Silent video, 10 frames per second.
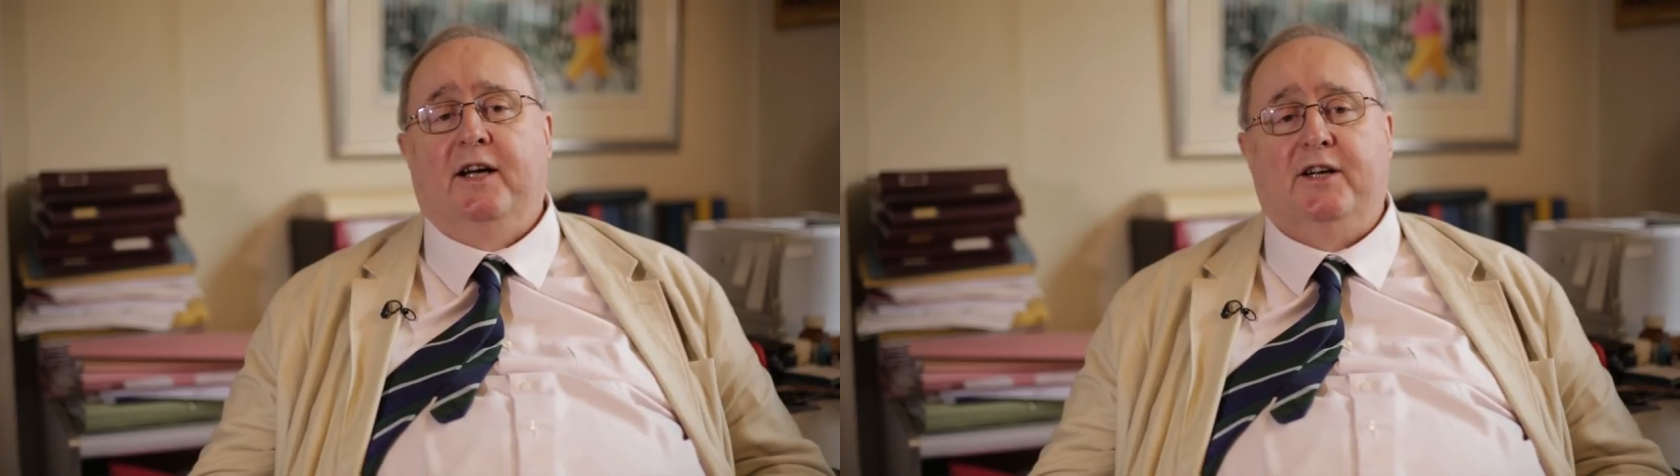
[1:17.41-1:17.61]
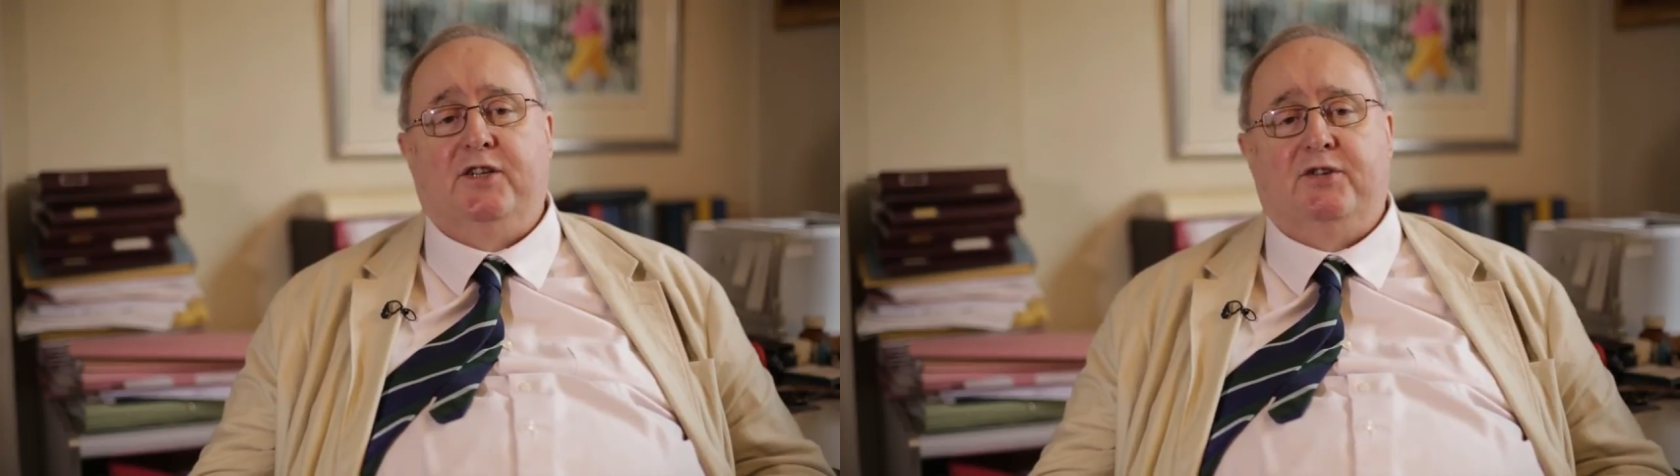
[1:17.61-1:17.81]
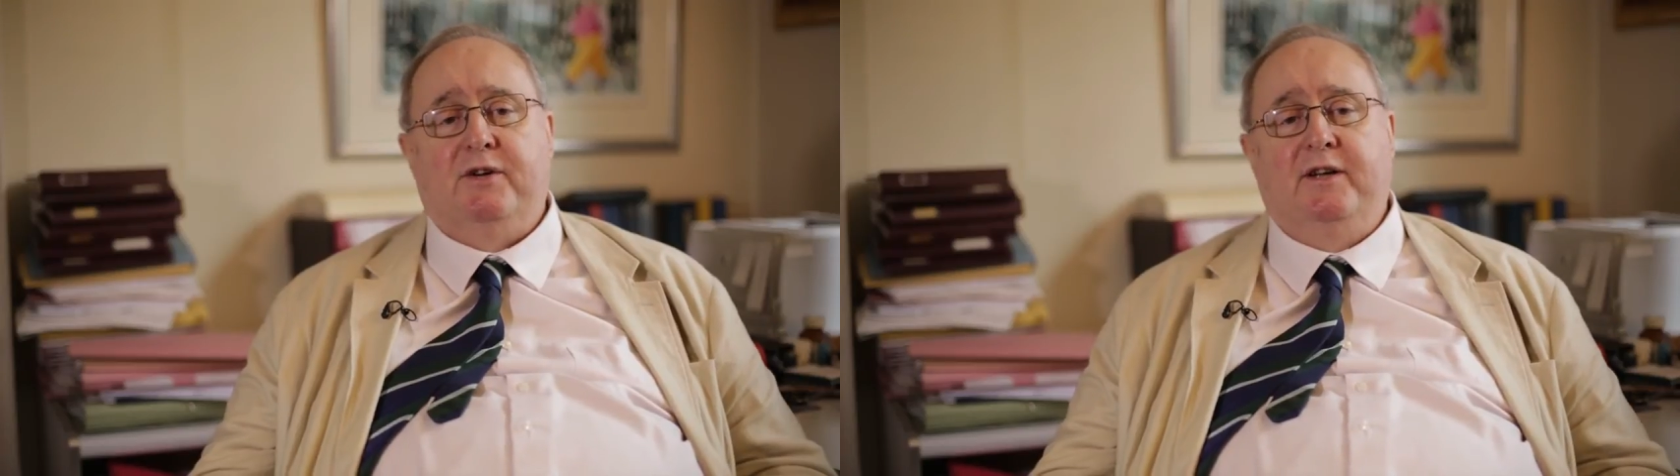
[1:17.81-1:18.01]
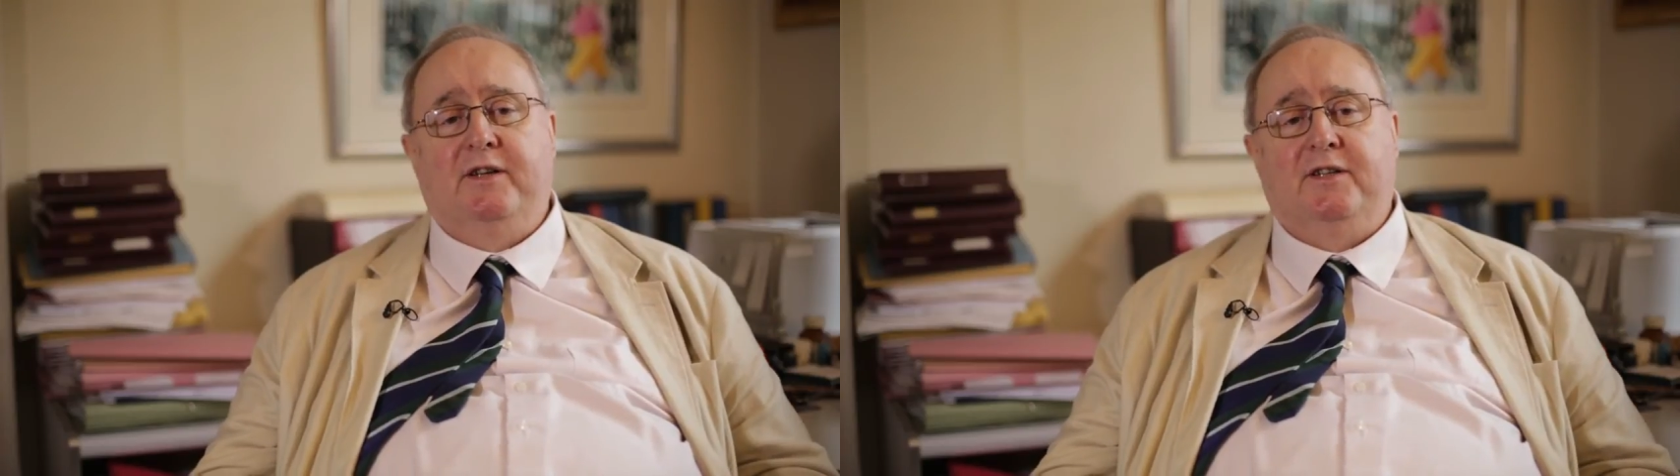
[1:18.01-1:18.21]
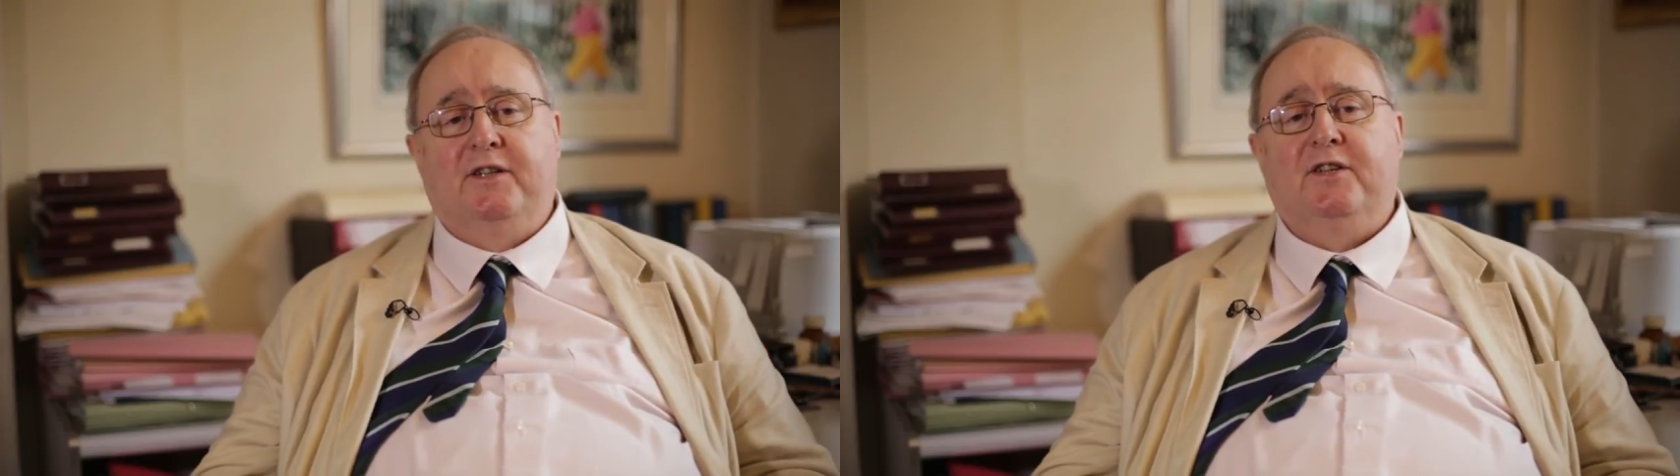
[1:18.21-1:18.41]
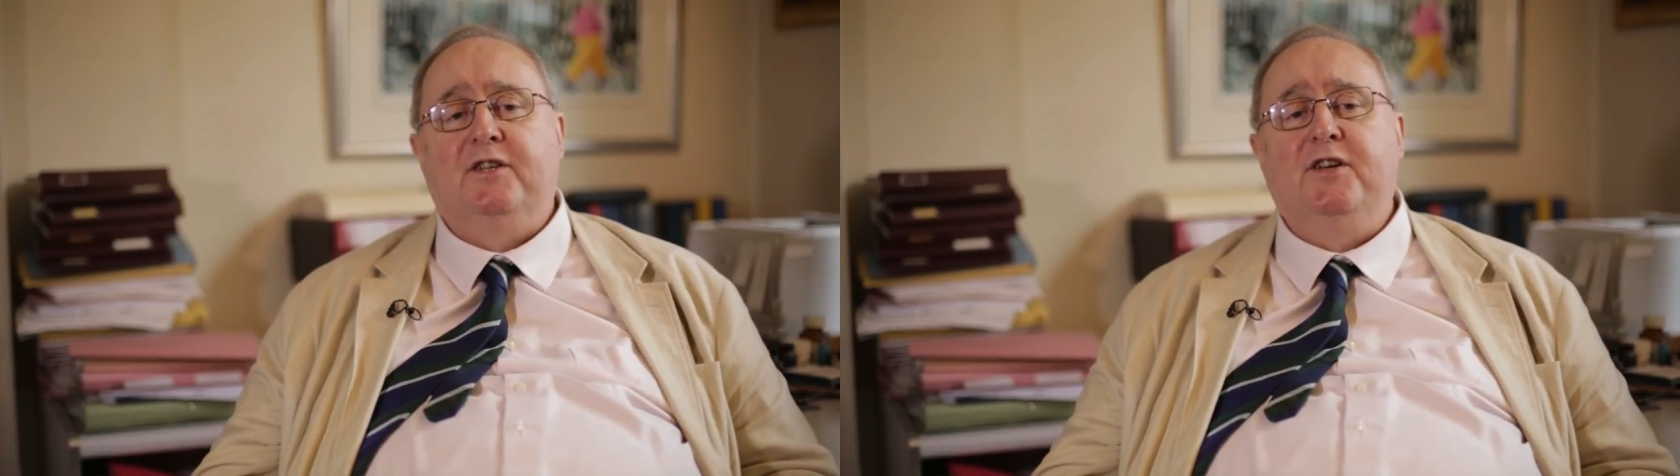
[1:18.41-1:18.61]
and Schroder's as an